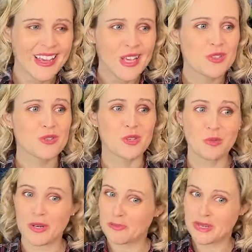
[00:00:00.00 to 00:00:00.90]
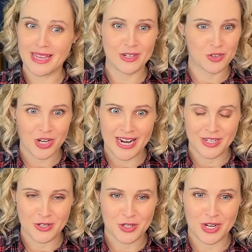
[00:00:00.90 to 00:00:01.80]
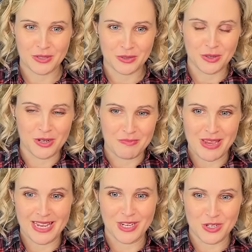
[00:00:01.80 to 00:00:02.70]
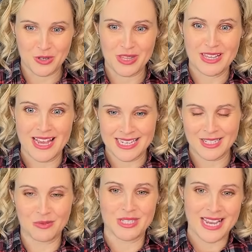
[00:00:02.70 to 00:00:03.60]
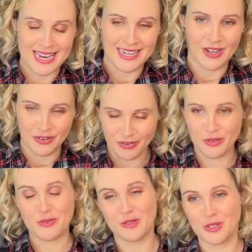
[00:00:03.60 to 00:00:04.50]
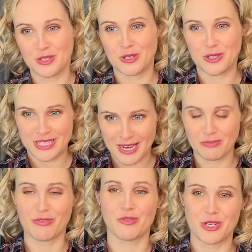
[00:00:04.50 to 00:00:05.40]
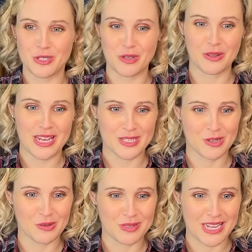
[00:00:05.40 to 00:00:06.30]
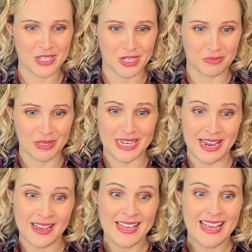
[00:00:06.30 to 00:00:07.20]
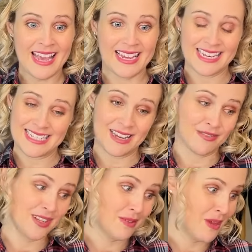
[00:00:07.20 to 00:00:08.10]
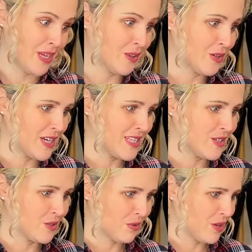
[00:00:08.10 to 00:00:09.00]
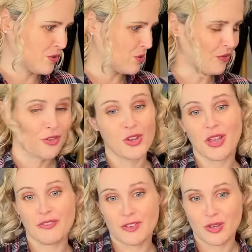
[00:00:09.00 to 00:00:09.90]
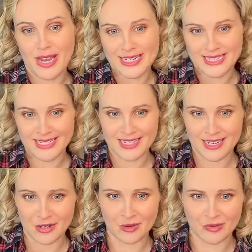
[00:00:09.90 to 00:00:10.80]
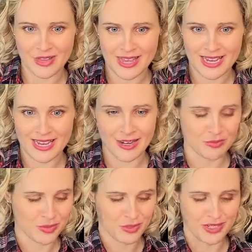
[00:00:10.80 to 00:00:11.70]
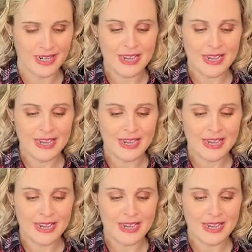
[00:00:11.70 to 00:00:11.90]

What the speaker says: So you'd want to be like trying your trousers on and making sure the elastic was tight enough, or it was not too tight, before you do all that top stitching. But yeah, it can definitely make it look neater as well. So a few ideas there. Hopefully that helps on